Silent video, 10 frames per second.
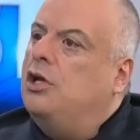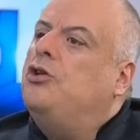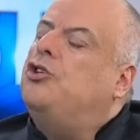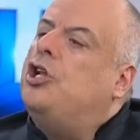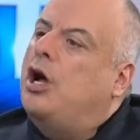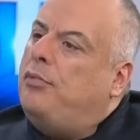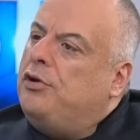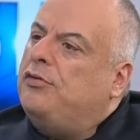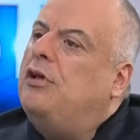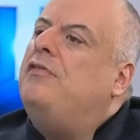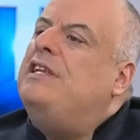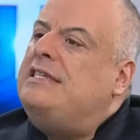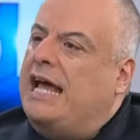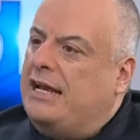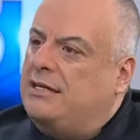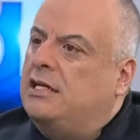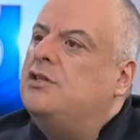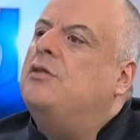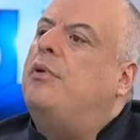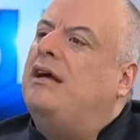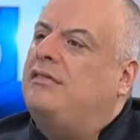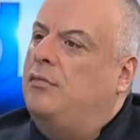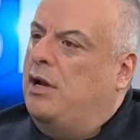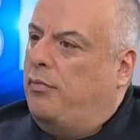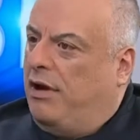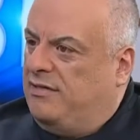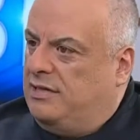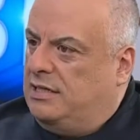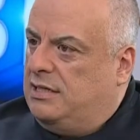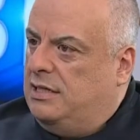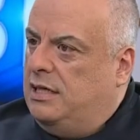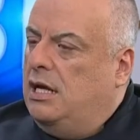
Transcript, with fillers: You should not put yourself in debt to buy someone a present.